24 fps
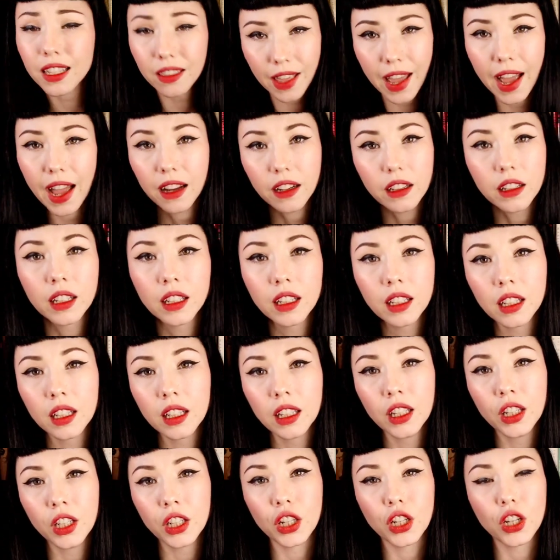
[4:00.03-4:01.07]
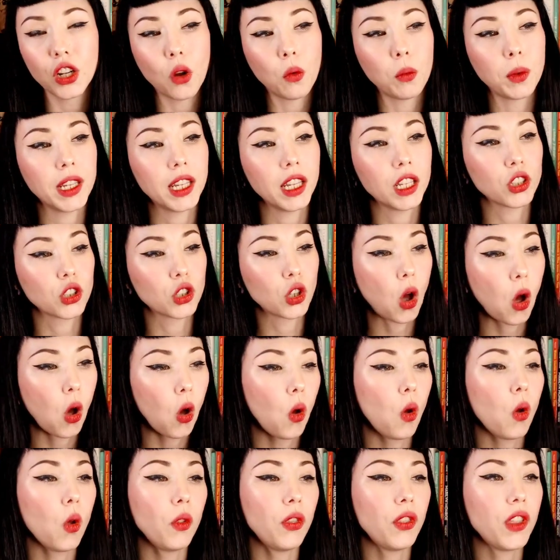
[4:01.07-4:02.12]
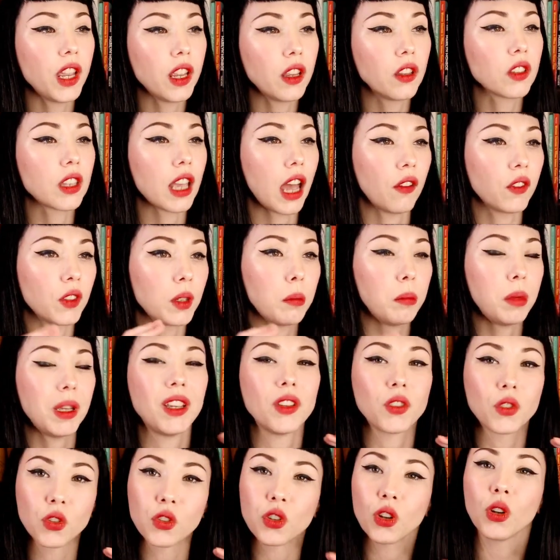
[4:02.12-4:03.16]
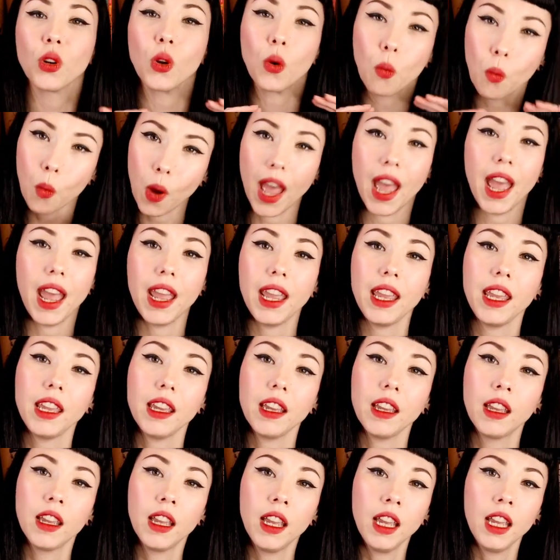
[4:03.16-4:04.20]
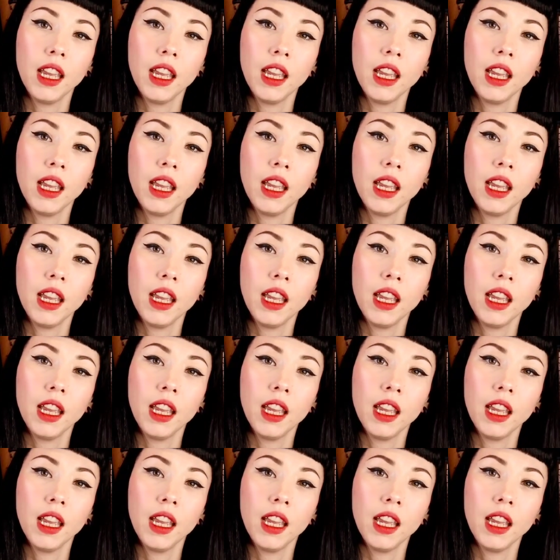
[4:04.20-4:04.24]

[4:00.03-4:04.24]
like that. You know, we get told things have to be a certain way,